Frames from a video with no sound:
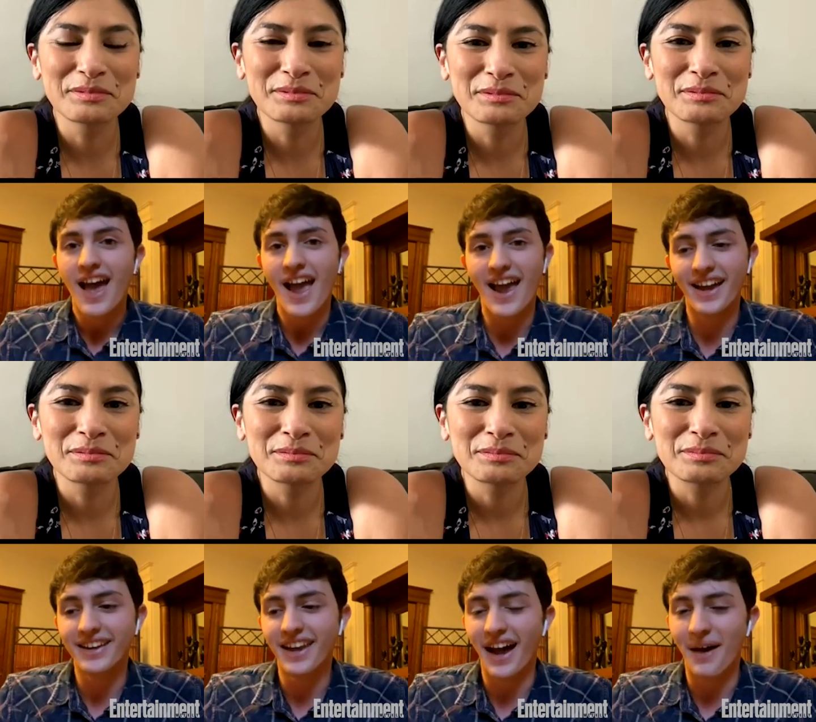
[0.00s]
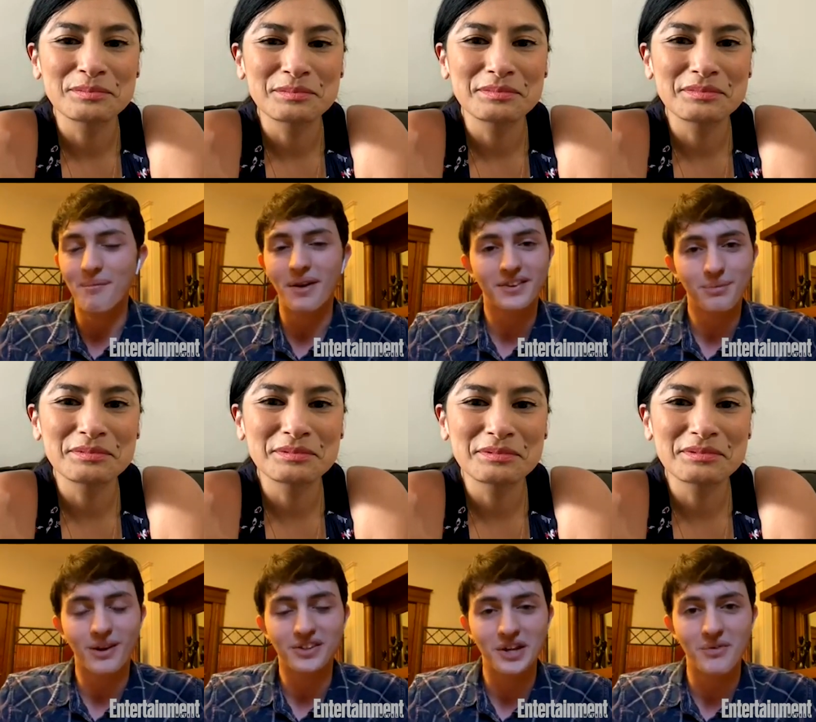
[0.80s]
Speaker 1: And
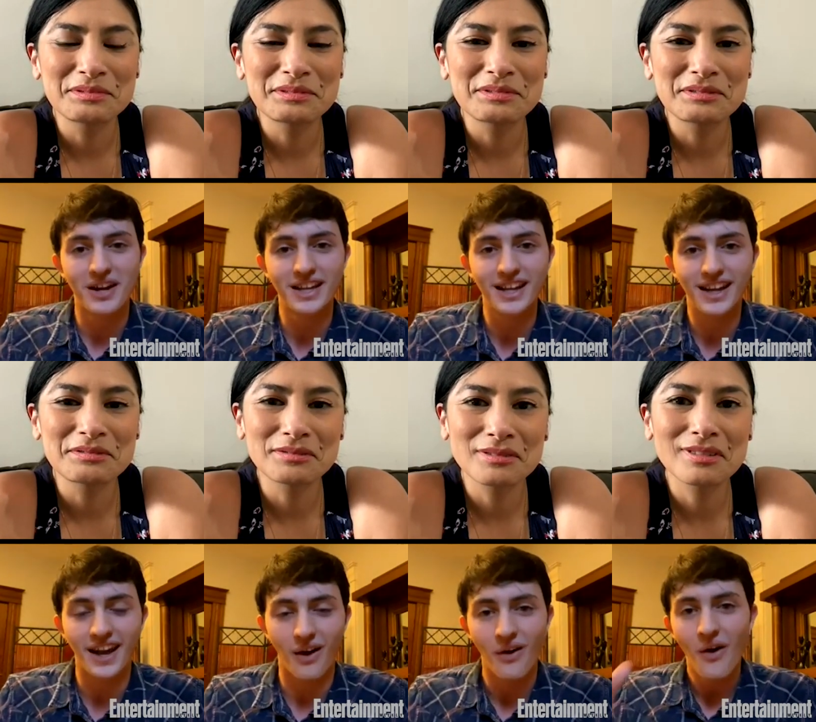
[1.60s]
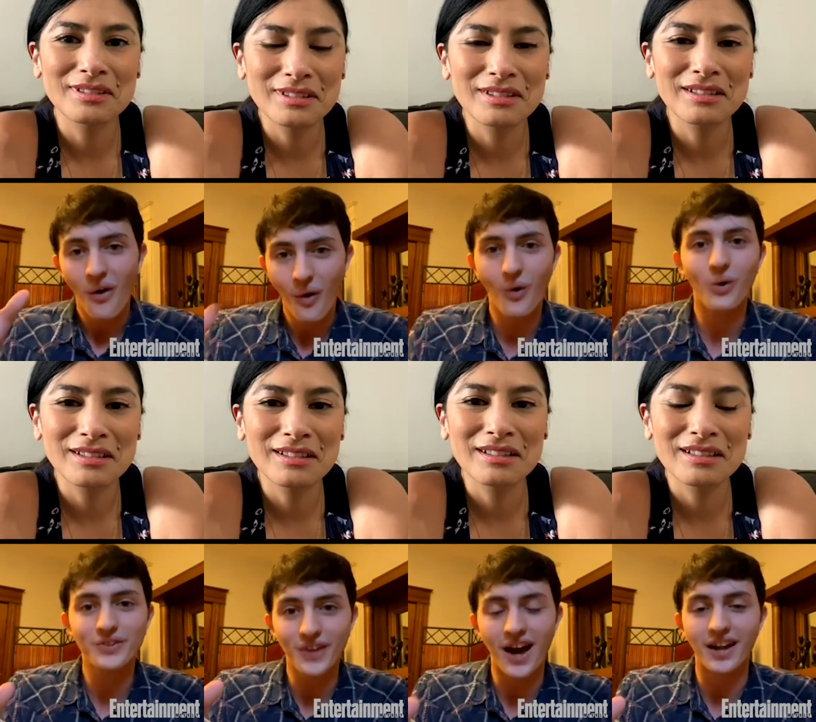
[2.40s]
especially when he kind of
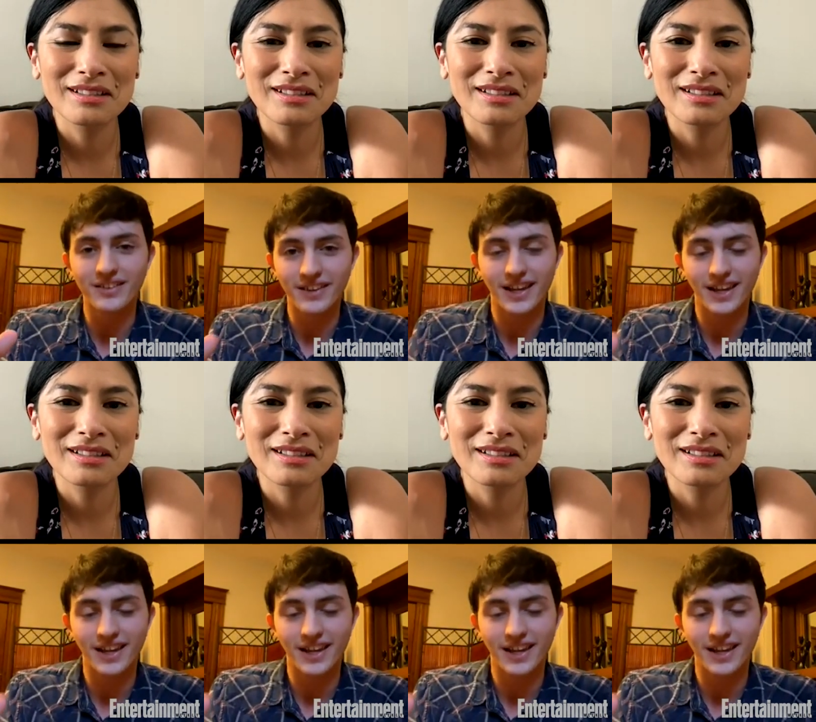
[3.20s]
holds on to